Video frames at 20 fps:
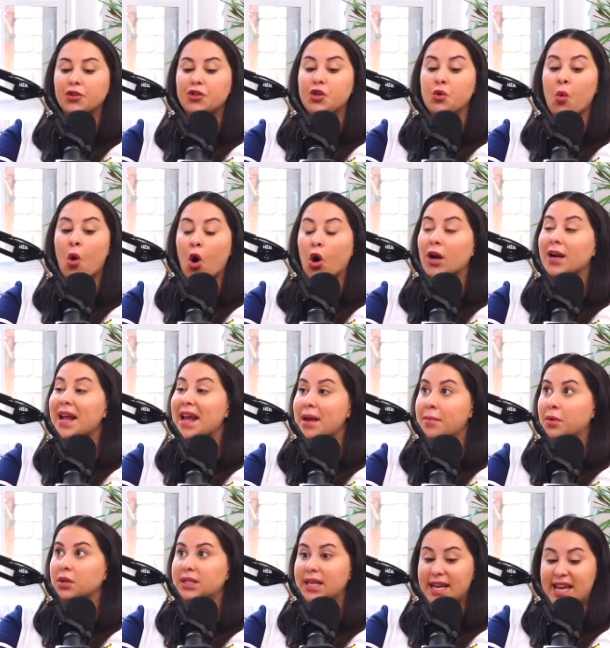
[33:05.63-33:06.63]
you aren't
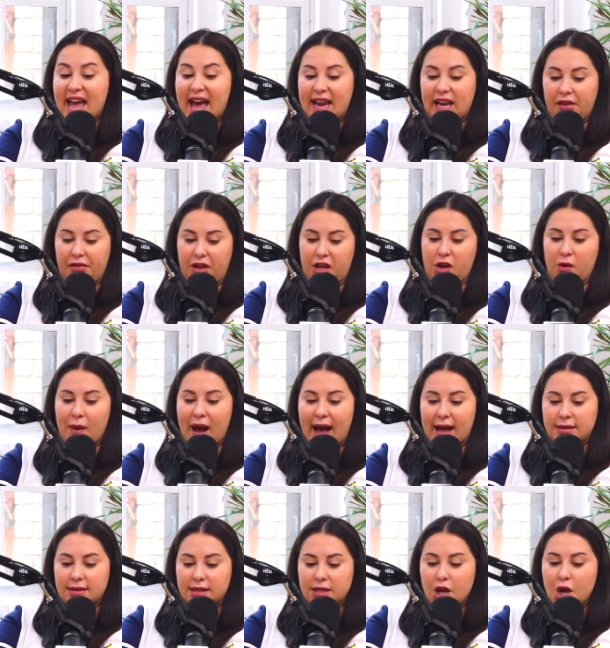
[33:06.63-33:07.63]
able to get in the
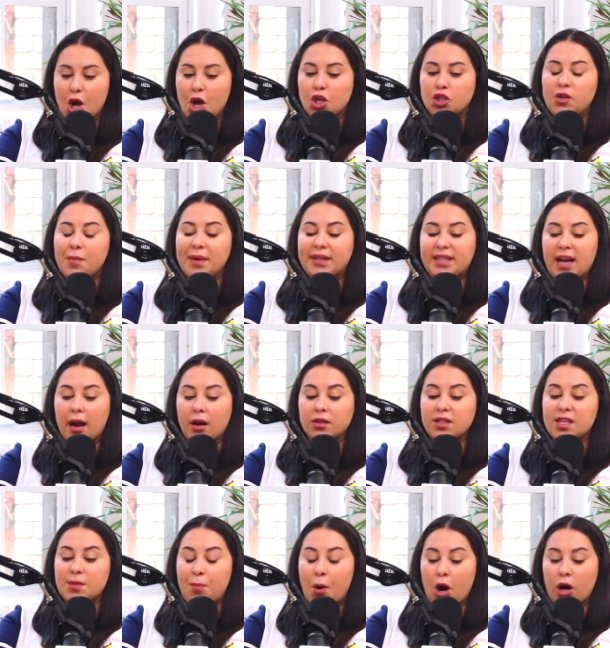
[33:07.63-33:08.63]
U.S. So McDonald's
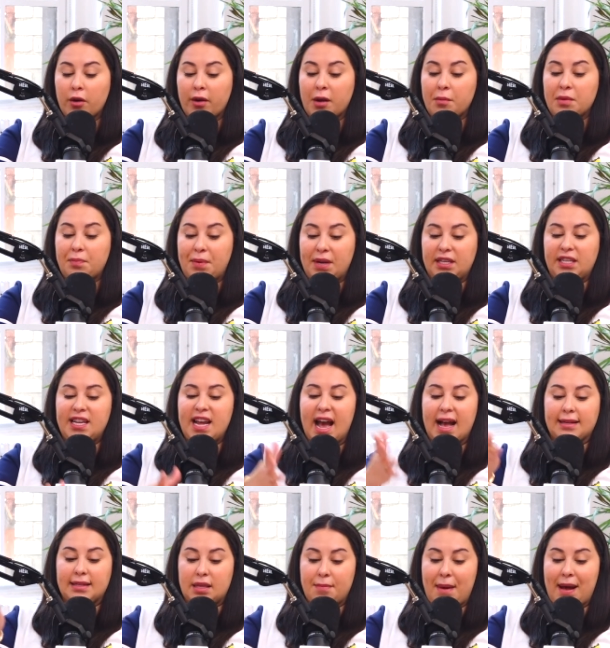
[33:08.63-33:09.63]
is partnering with
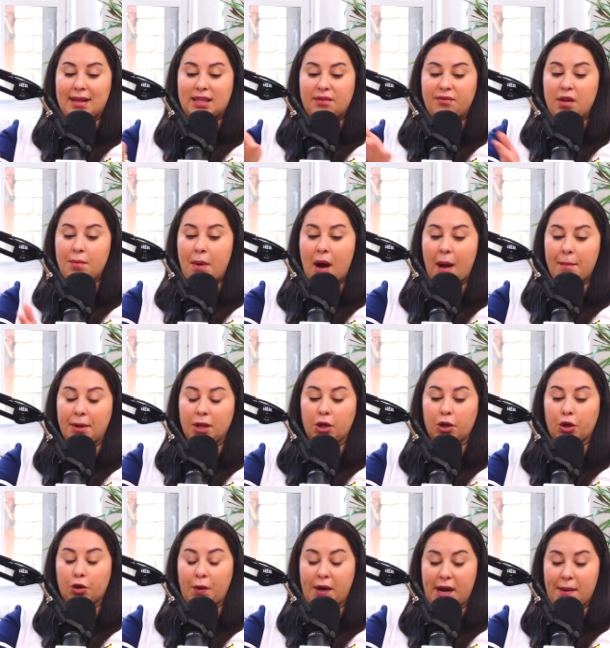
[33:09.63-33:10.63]
BTS, the massively popular
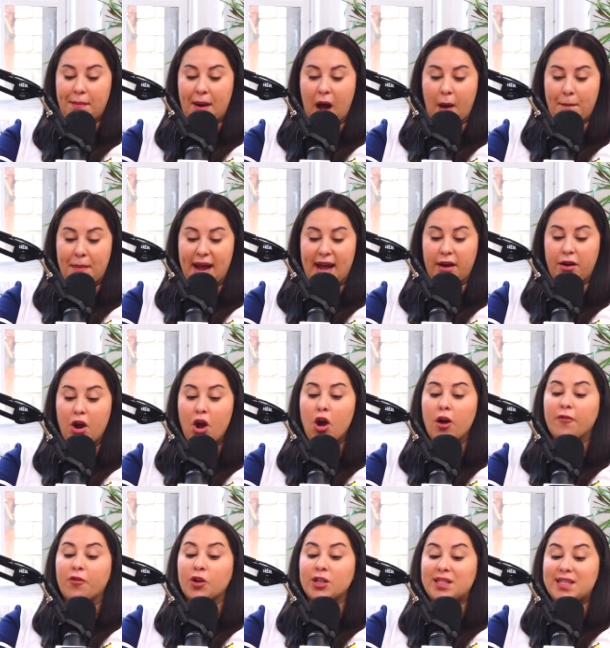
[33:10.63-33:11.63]
Korean pop band,
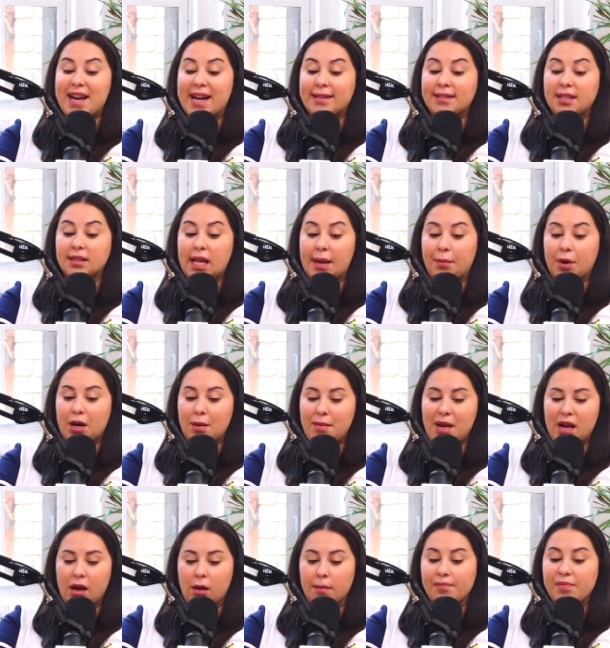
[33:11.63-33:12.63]
for its next celebrity
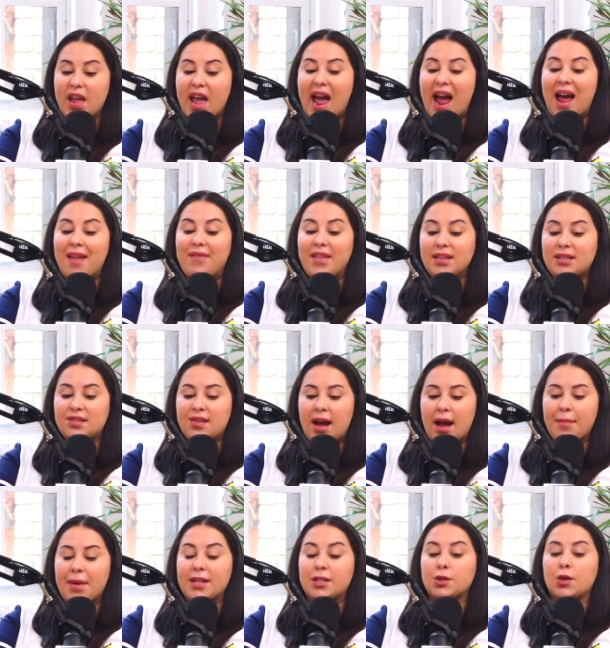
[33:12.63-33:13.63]
meal. And this
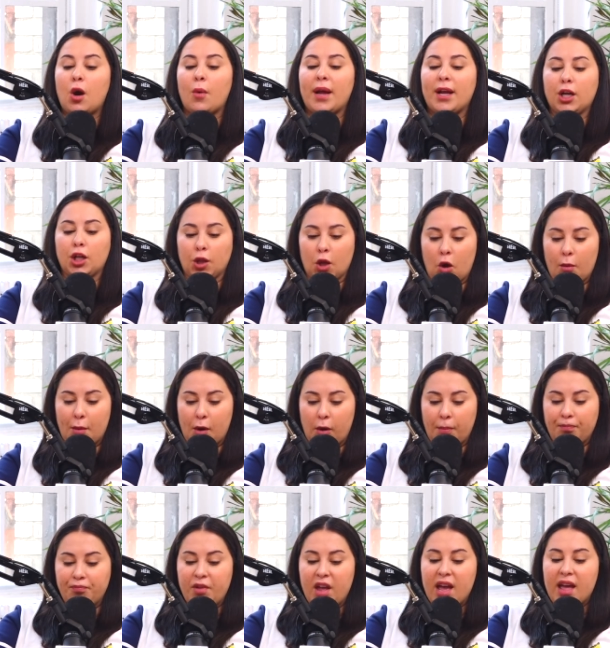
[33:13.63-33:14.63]
time, it's going
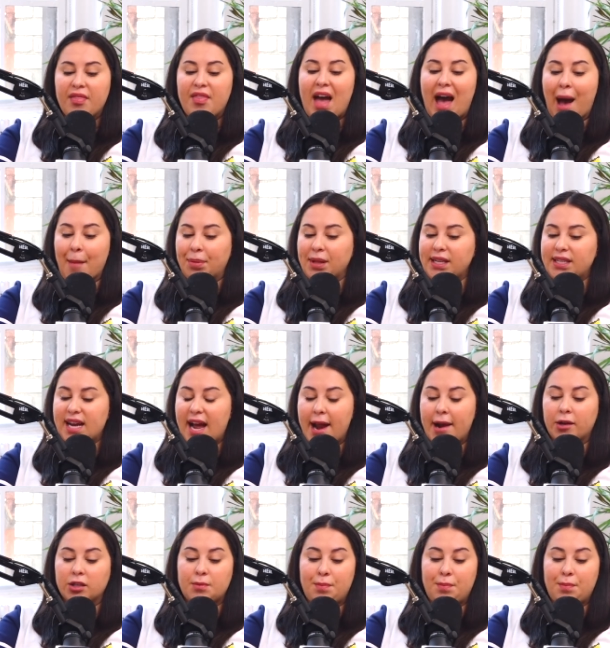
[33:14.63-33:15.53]
global. The aptly titled